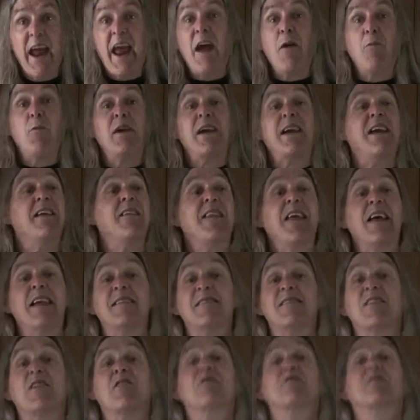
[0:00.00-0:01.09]
And we can then
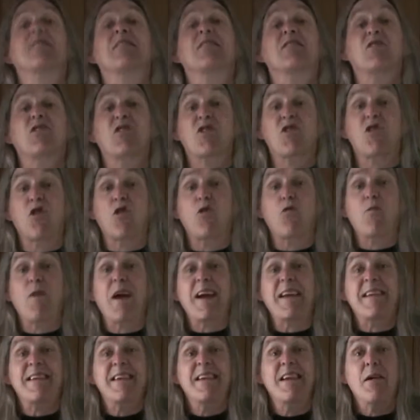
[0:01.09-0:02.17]
start
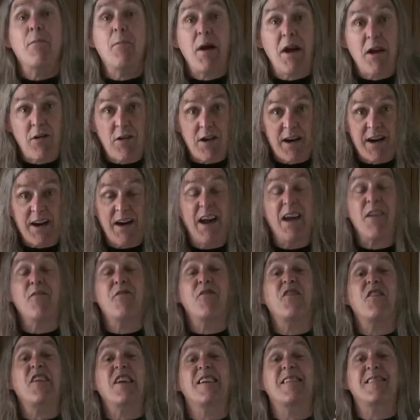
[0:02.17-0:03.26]
correcting America and
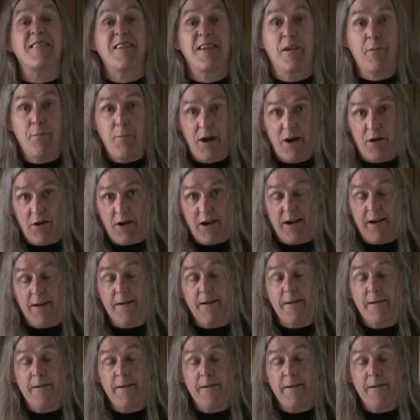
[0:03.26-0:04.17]
fixing America.